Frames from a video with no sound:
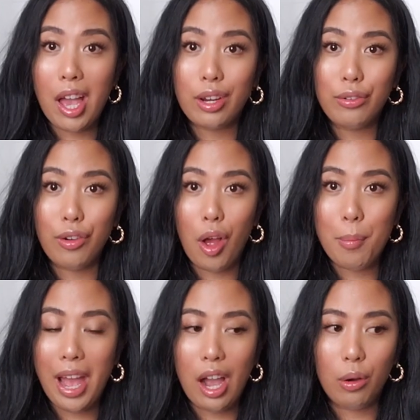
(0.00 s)
From
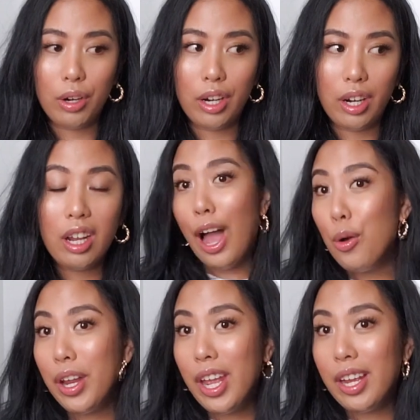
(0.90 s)
our
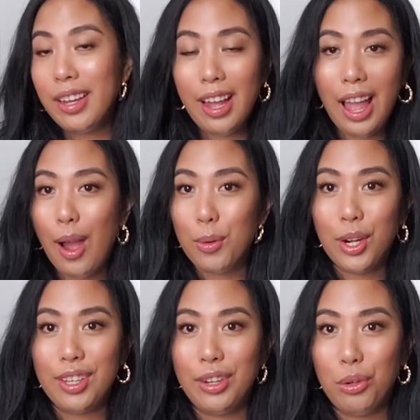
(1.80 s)
outing,
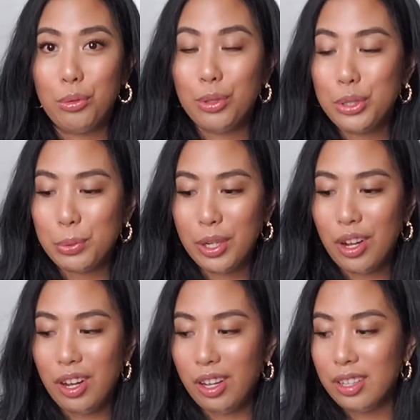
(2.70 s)
our little grocery
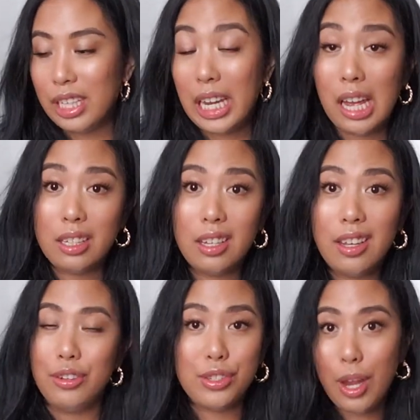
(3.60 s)
haul. Again,
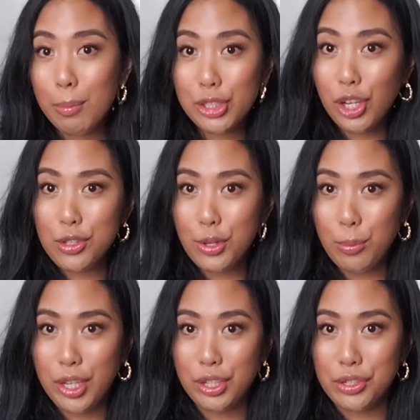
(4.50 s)
there's not much else that we
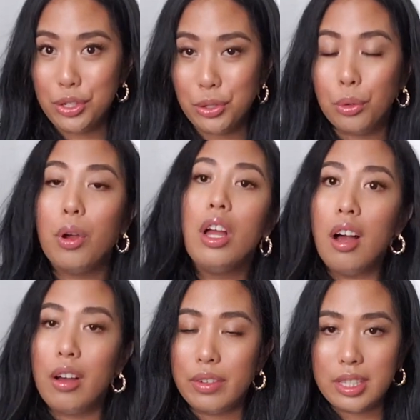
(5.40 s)
can do.
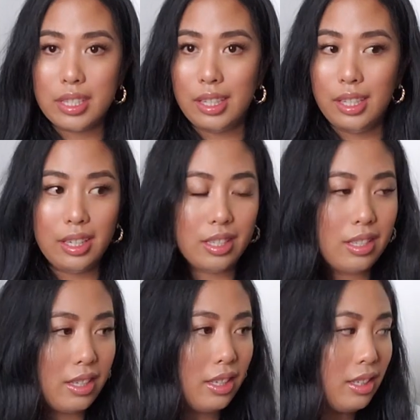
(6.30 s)
Obviously,
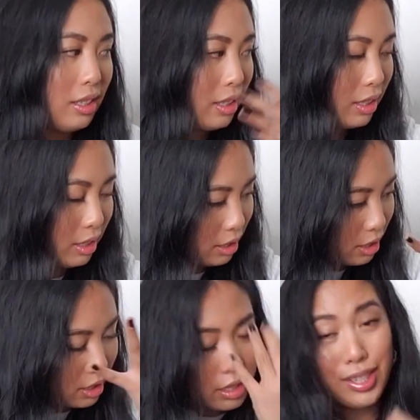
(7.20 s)
it's
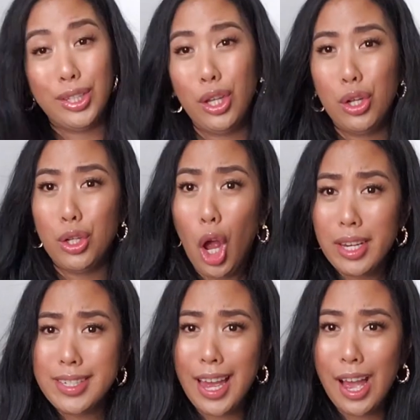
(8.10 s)
still
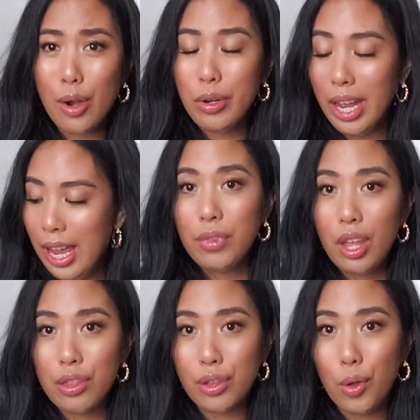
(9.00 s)
lockdown.
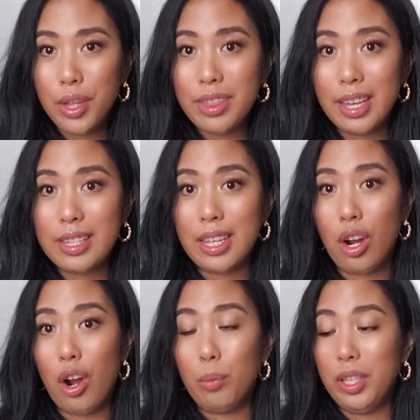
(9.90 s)
The only things that
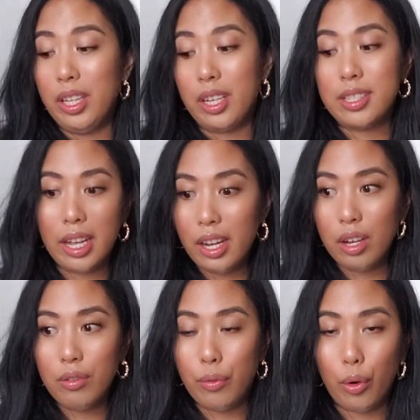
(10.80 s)
are really
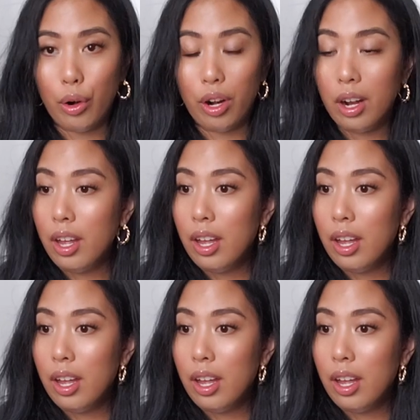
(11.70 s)
exciting for